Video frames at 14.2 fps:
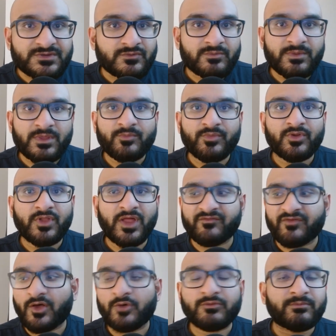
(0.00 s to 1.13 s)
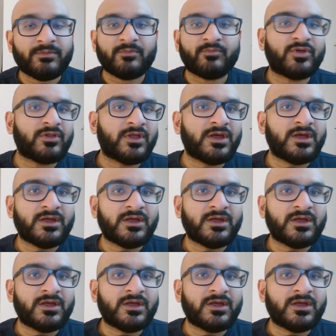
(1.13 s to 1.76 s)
with people, I've helped people.